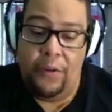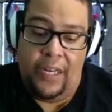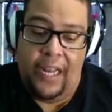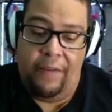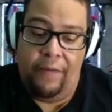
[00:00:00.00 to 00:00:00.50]

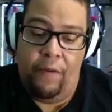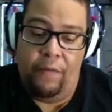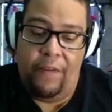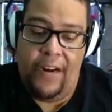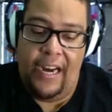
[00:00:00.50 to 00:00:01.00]
Like Form
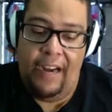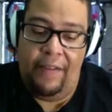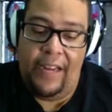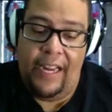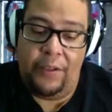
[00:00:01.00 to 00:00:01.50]
5
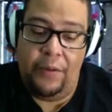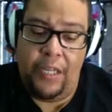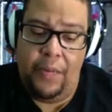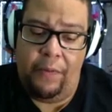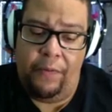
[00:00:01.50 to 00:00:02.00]
had 2
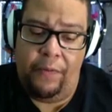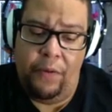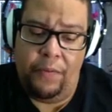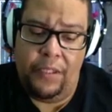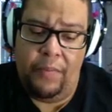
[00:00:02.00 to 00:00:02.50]
separate
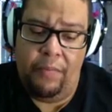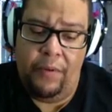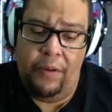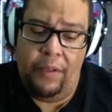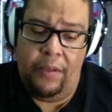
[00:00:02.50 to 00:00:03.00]
forms, the
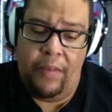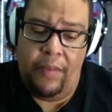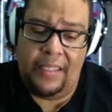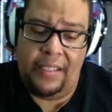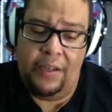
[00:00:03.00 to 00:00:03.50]

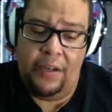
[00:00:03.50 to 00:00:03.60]
Master,